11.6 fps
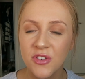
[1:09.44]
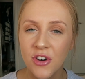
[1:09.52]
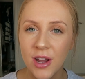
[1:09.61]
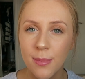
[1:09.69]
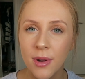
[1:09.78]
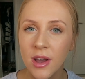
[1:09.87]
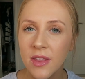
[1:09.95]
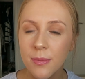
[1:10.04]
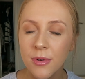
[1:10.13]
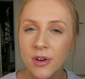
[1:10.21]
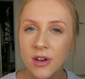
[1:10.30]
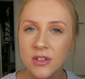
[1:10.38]
before I apply the
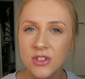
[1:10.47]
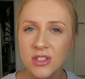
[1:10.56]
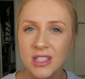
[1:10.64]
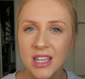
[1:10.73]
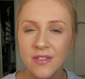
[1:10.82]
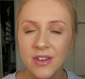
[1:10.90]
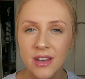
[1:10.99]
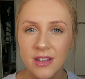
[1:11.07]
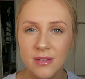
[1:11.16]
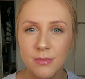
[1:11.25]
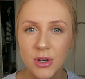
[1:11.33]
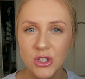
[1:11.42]
product, just to give it
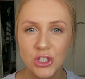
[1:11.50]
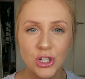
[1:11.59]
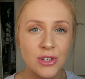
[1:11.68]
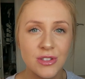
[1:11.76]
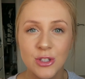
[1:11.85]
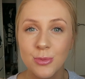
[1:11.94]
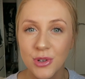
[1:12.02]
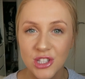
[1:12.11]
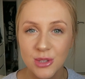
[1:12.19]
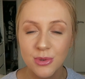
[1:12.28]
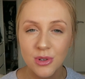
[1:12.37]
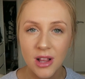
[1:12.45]
as much chance as
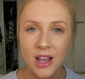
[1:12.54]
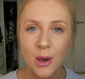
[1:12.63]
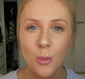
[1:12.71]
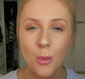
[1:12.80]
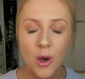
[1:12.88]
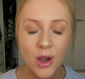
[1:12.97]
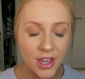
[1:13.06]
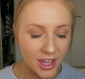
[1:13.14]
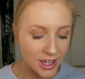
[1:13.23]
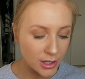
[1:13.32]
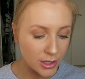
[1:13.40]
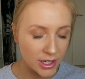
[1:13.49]
possible at
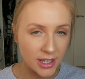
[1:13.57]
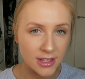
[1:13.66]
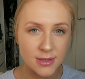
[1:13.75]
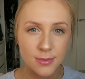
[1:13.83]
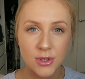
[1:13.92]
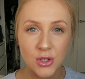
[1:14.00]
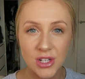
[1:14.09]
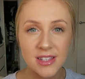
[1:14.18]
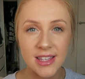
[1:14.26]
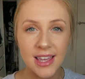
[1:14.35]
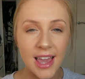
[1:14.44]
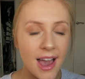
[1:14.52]
working and looking as good
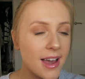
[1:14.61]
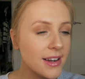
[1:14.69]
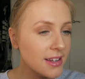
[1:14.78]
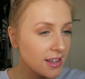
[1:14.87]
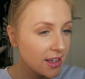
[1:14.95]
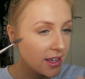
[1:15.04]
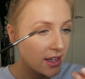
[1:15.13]
as it can.